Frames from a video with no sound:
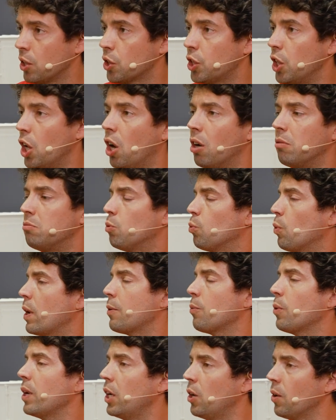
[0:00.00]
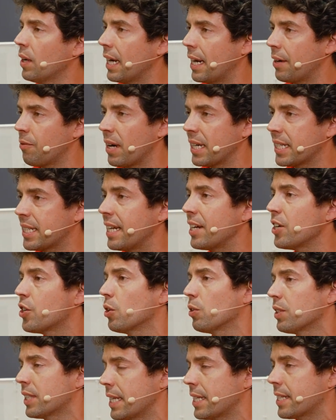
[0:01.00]
So when we look at
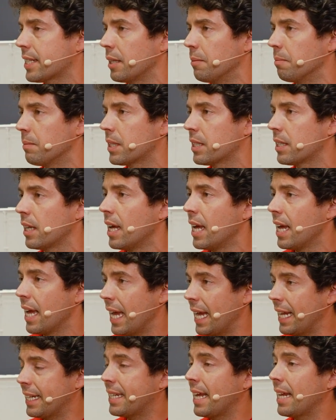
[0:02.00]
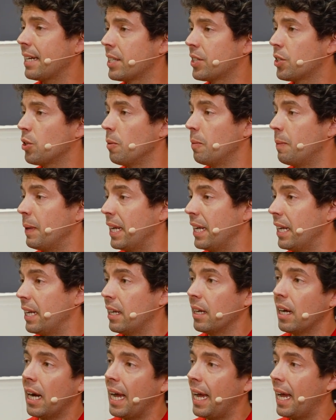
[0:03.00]
residential systems, it tends to
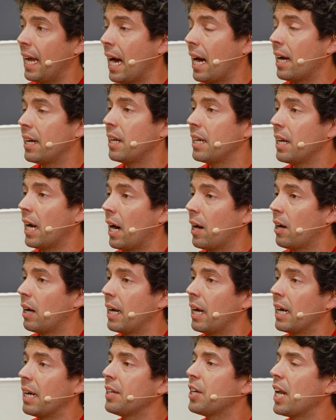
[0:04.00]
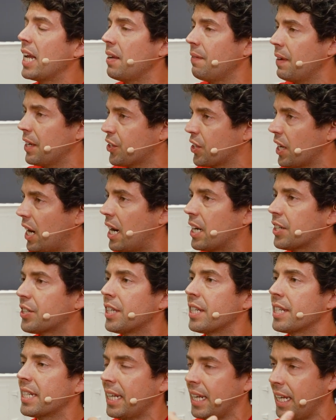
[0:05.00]
be EV
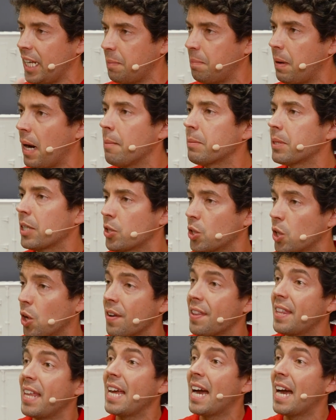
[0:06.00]
chargers, heat pumps, and so on.